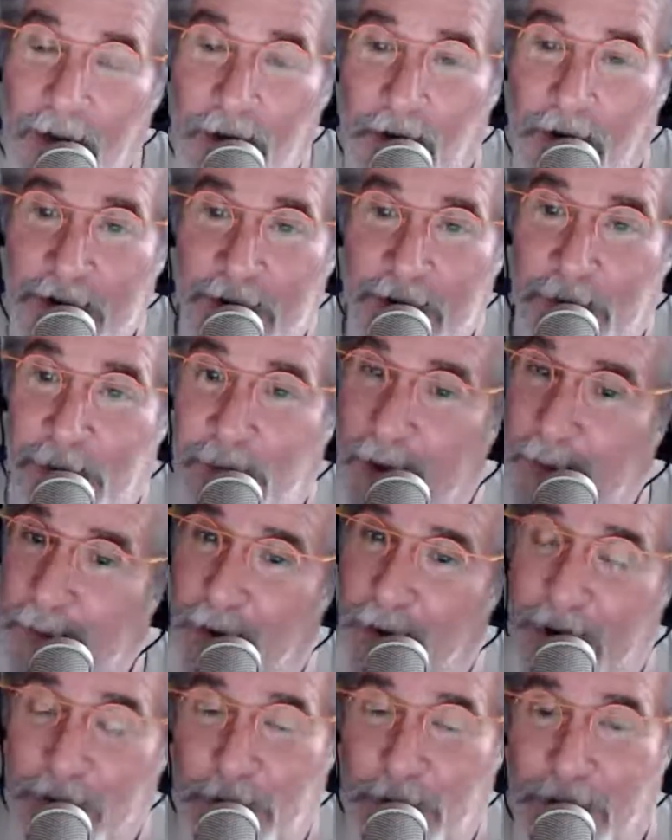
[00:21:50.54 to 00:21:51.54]
I love my
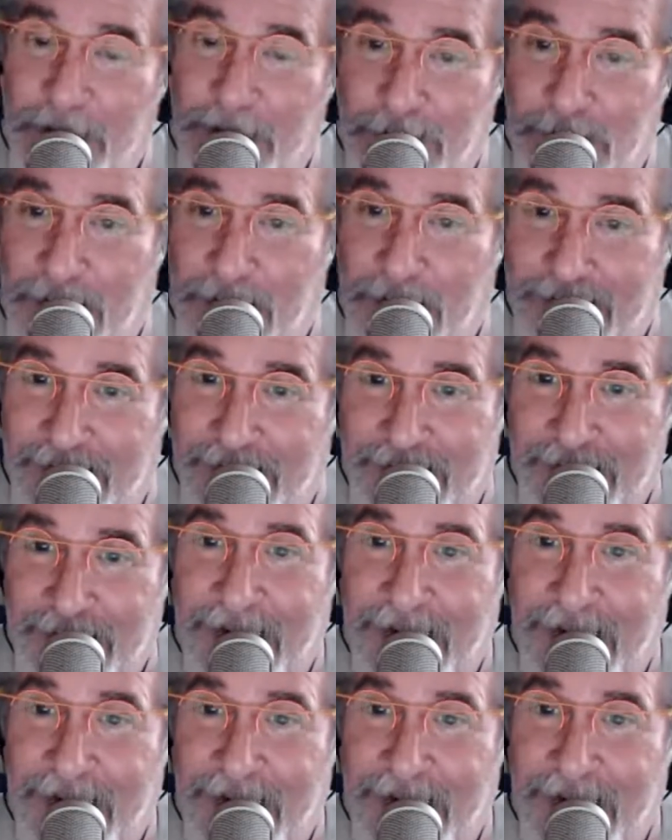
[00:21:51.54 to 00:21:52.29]
Palm Pilot back in the day.